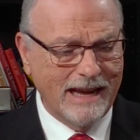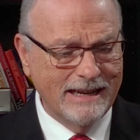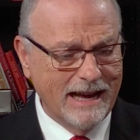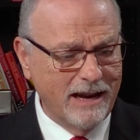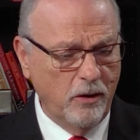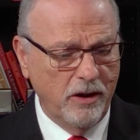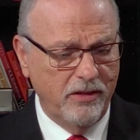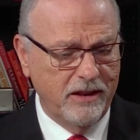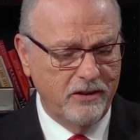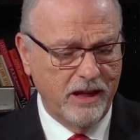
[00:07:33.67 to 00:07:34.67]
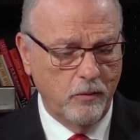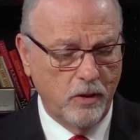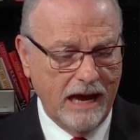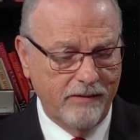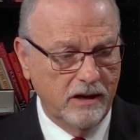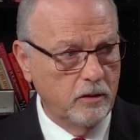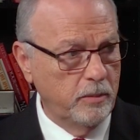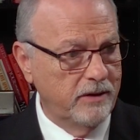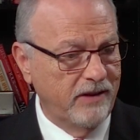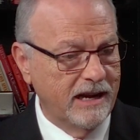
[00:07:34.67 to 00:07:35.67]
Not only do they want to have a little
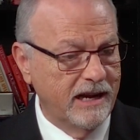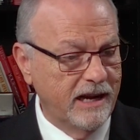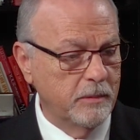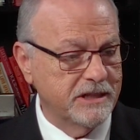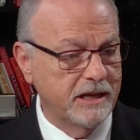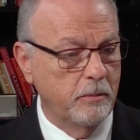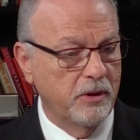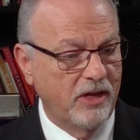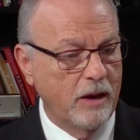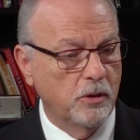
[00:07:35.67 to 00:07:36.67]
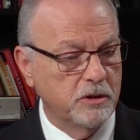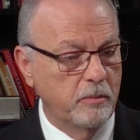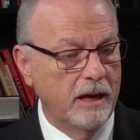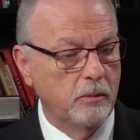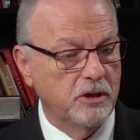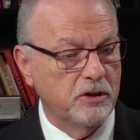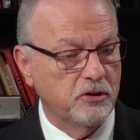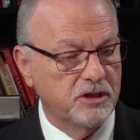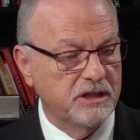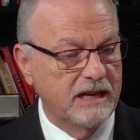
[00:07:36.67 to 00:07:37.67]
bit of anonymity, but they want to be able to
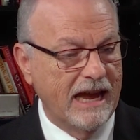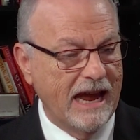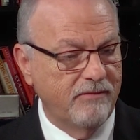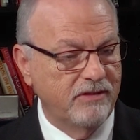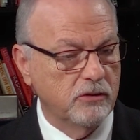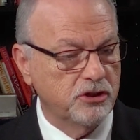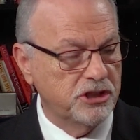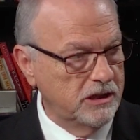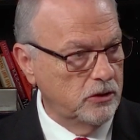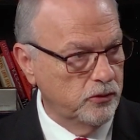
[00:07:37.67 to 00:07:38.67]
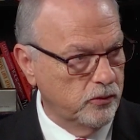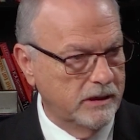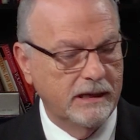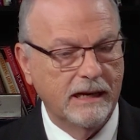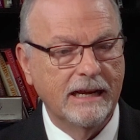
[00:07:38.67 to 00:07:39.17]
have their children